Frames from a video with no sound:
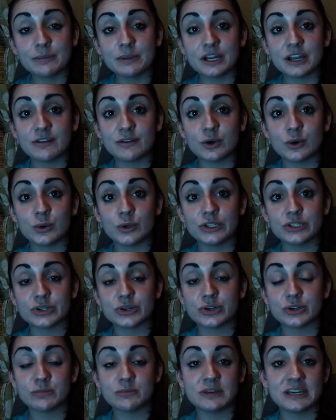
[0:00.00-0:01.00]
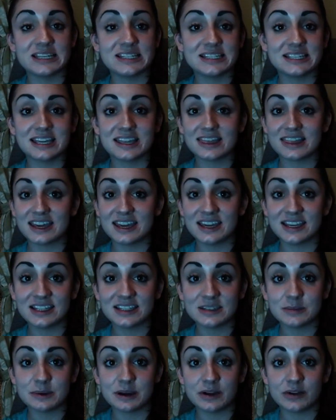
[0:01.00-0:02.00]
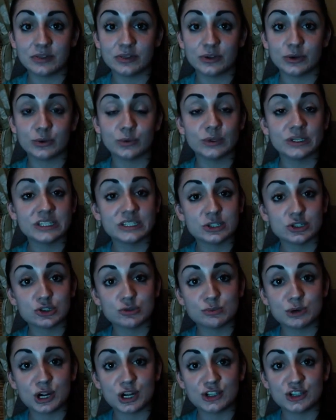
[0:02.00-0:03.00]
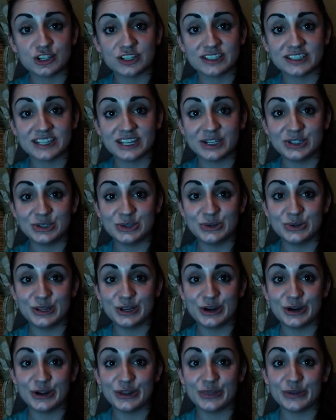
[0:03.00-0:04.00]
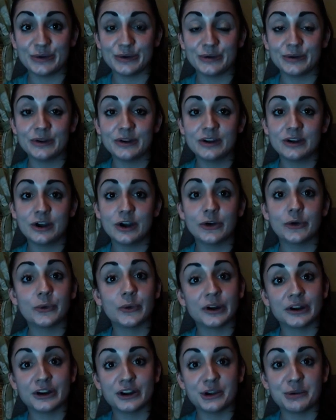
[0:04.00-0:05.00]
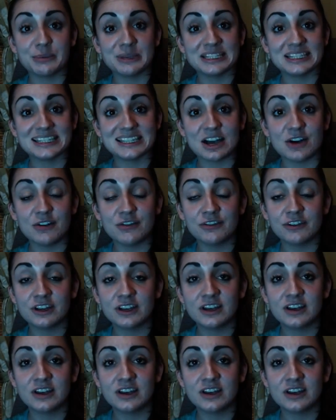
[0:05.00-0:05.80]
but I've always heard amazing things about the research projects they do there in the aquarium itself.